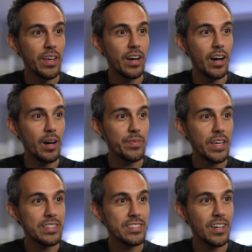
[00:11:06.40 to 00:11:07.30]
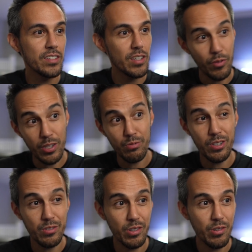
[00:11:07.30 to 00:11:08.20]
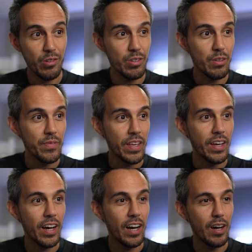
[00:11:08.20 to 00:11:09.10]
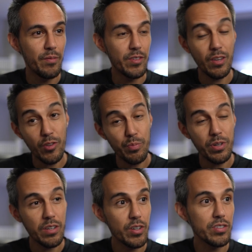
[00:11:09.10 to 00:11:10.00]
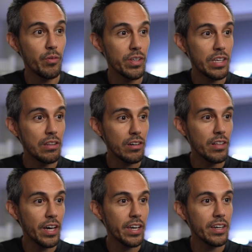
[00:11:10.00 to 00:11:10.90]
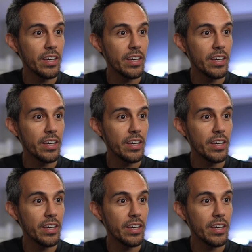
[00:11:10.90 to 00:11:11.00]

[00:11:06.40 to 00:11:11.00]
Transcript: updates on stuff. This one is really cool too. Giving you previews on what they look like.